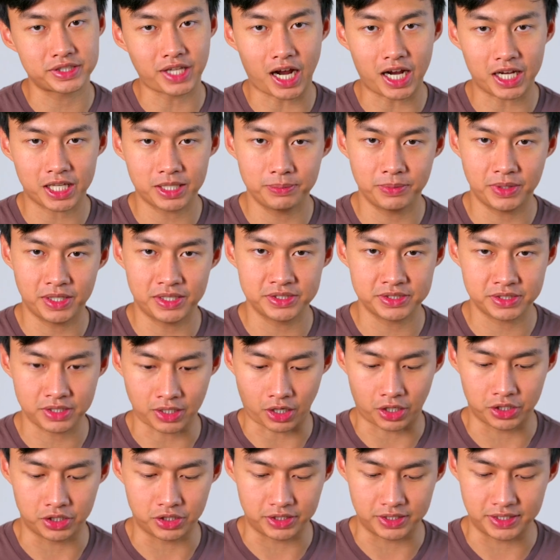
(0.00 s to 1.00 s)
documents
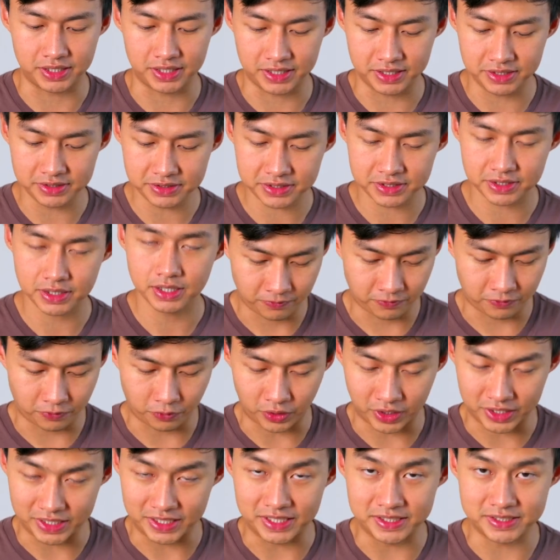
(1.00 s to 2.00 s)
on your knees
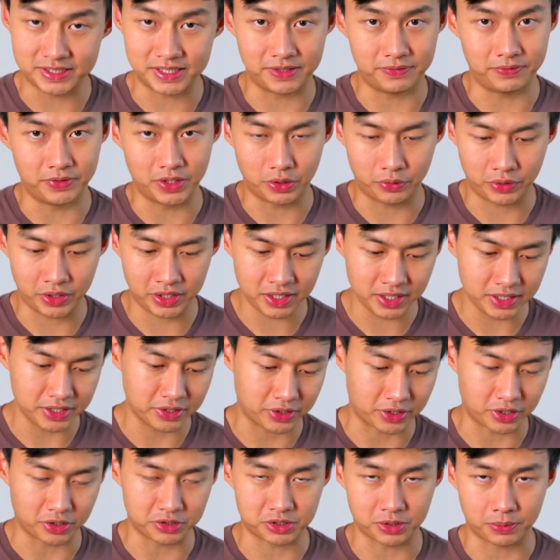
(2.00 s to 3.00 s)
for easy viewing. You
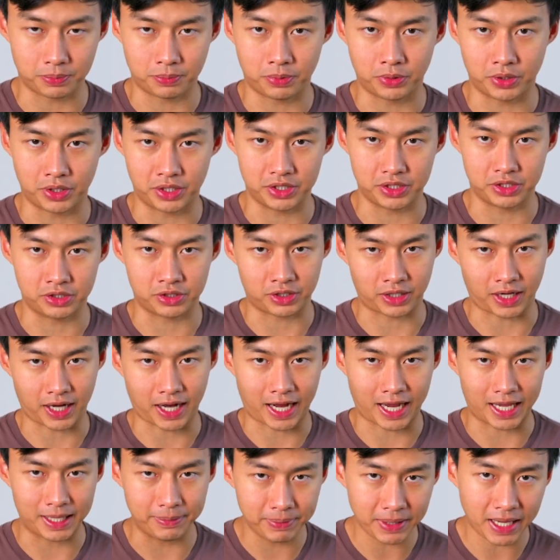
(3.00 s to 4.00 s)
can also put your
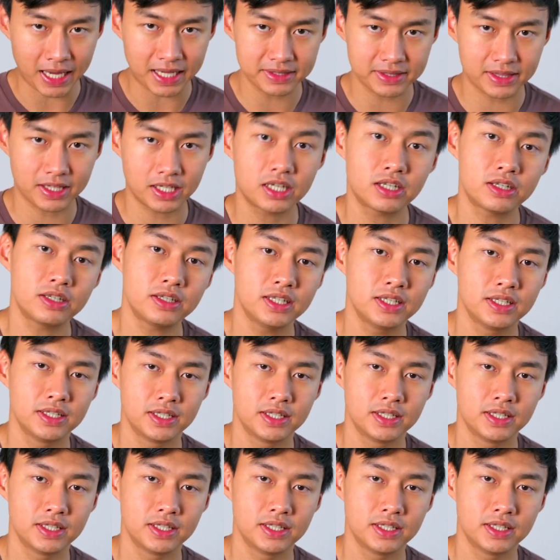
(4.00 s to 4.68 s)
iPad there.